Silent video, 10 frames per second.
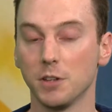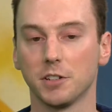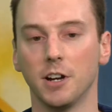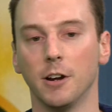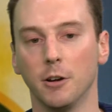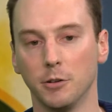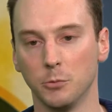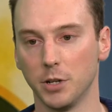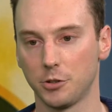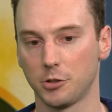one scenario in
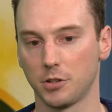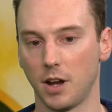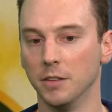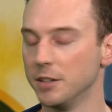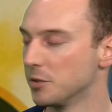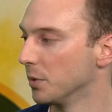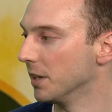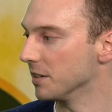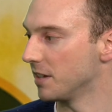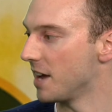which Hundley has
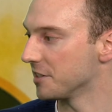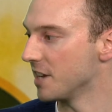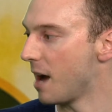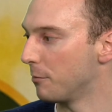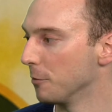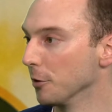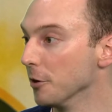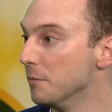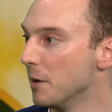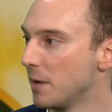played his last snap for the
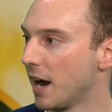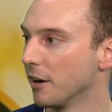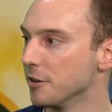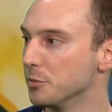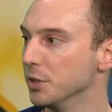Green Bay Packers,